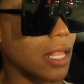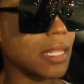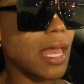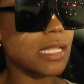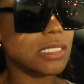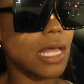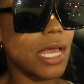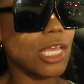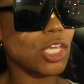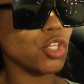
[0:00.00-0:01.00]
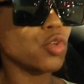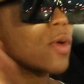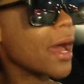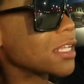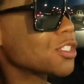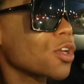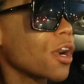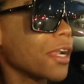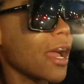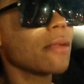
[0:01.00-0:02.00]
that it's like, you gotta
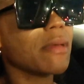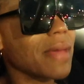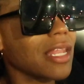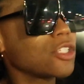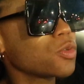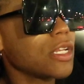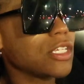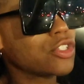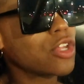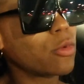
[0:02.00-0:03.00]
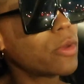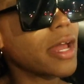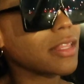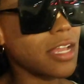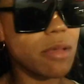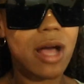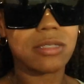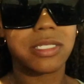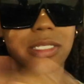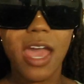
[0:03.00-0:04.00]
start, now I'm in my late 20s, you know, we gotta think
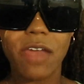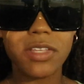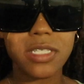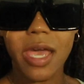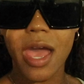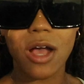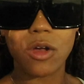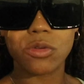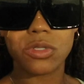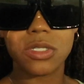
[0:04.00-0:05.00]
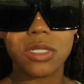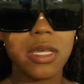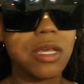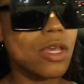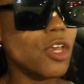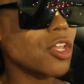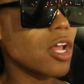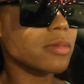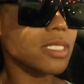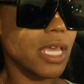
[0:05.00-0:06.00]
about savings accounts, you
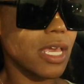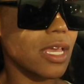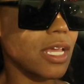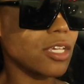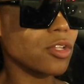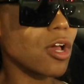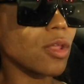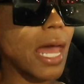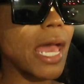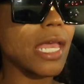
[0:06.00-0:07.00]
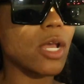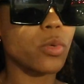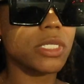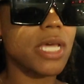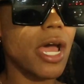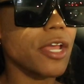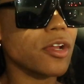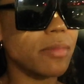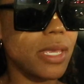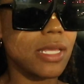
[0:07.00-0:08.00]
know what I'm saying? You know, like
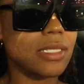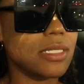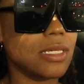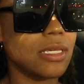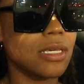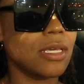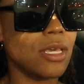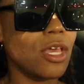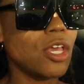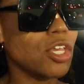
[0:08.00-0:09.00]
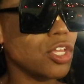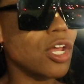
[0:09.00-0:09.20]
retirement, you